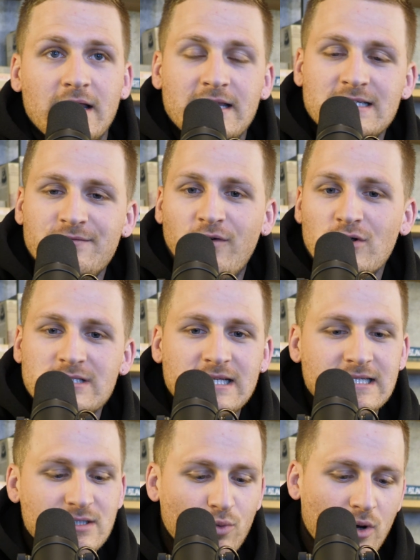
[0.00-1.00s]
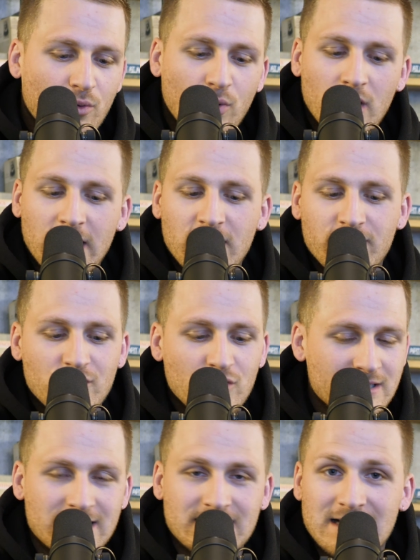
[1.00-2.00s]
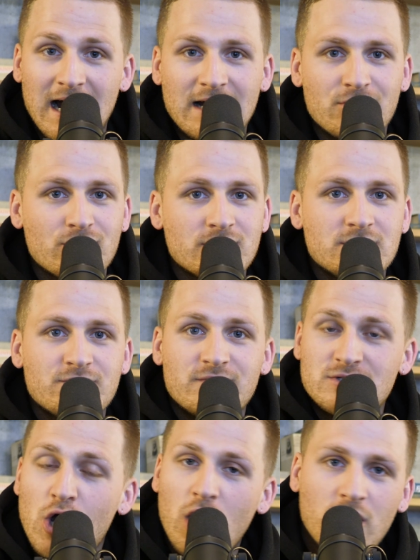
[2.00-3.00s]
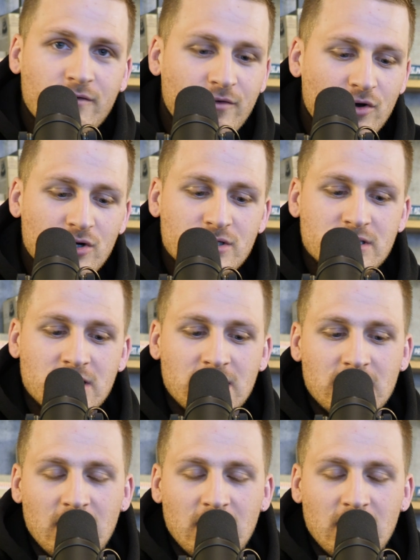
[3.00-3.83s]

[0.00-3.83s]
This first season, we're interviewing designers, photographers,